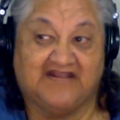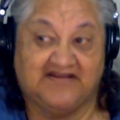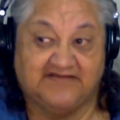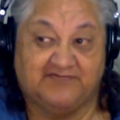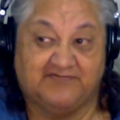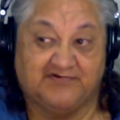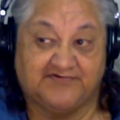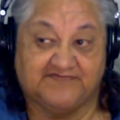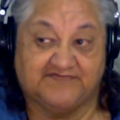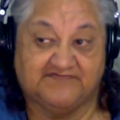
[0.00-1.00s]

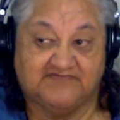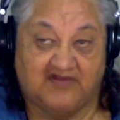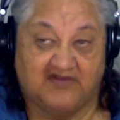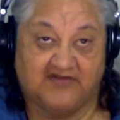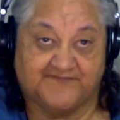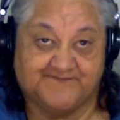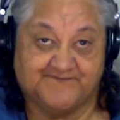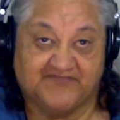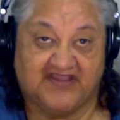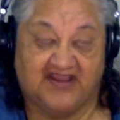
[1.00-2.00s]
leaderboard, like
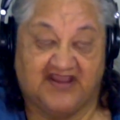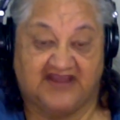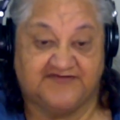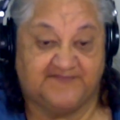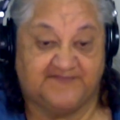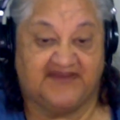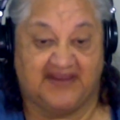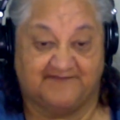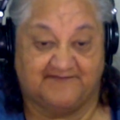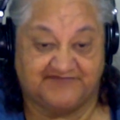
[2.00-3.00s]
it should be
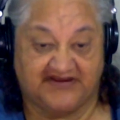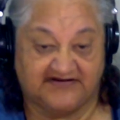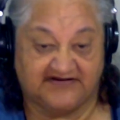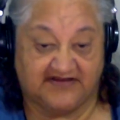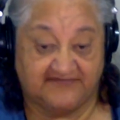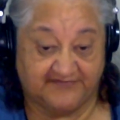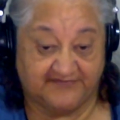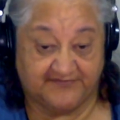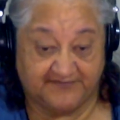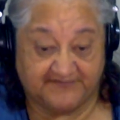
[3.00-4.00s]
updated
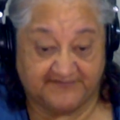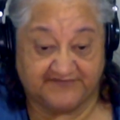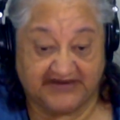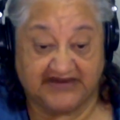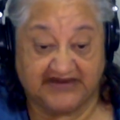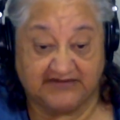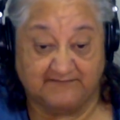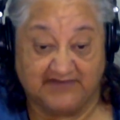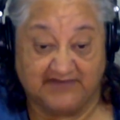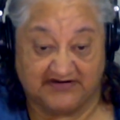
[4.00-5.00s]
every
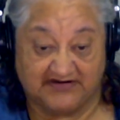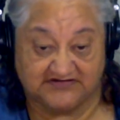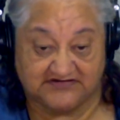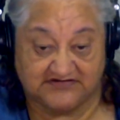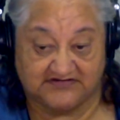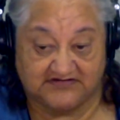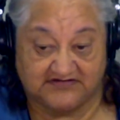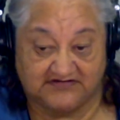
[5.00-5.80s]
15 minutes